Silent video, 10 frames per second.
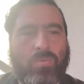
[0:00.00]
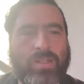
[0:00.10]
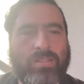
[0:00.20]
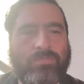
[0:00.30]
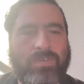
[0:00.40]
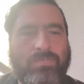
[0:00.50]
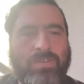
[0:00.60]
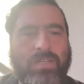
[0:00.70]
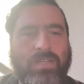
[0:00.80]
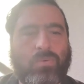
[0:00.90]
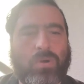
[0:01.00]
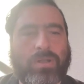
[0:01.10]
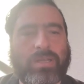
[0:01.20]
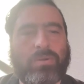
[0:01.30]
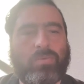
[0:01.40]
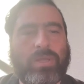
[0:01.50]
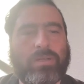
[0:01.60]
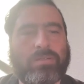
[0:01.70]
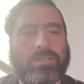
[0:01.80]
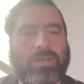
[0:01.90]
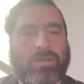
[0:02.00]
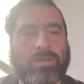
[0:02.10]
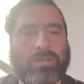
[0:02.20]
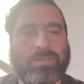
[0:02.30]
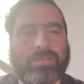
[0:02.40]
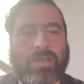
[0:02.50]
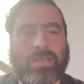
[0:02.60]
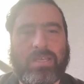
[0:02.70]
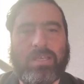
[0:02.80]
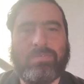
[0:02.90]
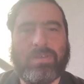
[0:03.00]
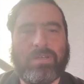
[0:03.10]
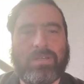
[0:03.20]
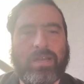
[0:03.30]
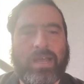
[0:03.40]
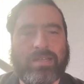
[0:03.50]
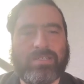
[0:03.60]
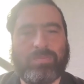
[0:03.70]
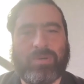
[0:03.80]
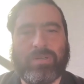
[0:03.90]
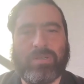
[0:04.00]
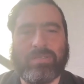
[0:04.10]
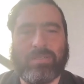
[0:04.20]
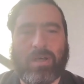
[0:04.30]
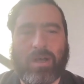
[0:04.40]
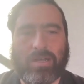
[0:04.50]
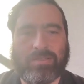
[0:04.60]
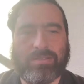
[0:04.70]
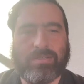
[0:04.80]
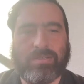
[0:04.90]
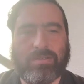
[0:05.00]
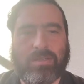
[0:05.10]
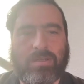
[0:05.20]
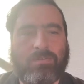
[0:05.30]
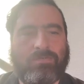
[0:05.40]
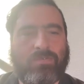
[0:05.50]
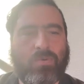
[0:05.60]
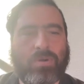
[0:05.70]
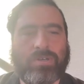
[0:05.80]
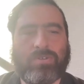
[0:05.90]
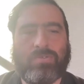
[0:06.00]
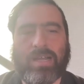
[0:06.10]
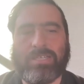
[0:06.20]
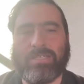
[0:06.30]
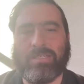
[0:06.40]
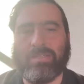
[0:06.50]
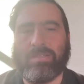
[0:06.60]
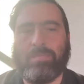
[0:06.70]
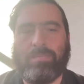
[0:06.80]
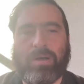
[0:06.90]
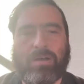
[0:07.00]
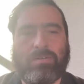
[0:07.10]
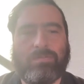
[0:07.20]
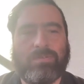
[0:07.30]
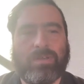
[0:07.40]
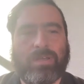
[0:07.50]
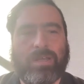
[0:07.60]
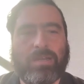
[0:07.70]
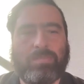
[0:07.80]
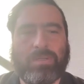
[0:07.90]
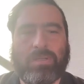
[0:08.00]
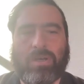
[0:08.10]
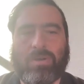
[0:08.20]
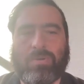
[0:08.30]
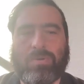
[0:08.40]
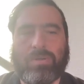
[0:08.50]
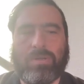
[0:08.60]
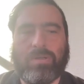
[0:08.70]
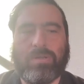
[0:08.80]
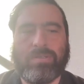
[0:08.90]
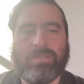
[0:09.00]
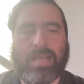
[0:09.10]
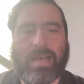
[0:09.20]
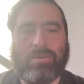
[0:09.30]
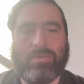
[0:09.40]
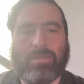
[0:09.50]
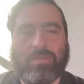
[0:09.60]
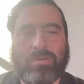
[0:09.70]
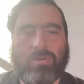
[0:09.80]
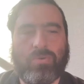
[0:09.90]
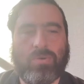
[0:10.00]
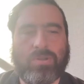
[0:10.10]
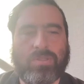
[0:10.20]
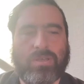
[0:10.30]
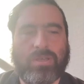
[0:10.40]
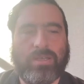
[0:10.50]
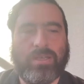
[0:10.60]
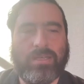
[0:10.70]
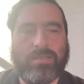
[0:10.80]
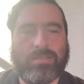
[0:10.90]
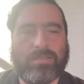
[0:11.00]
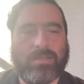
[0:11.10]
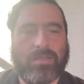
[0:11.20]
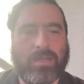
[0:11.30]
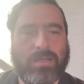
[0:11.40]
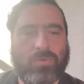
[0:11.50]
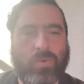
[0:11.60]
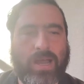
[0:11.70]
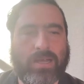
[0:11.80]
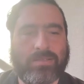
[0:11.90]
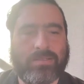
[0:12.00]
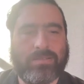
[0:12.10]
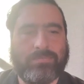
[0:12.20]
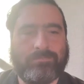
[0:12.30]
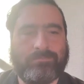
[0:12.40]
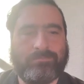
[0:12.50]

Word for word: When the vividly working wheel turns, even an expert is lost. Four directions above and below, south, north, east, and west.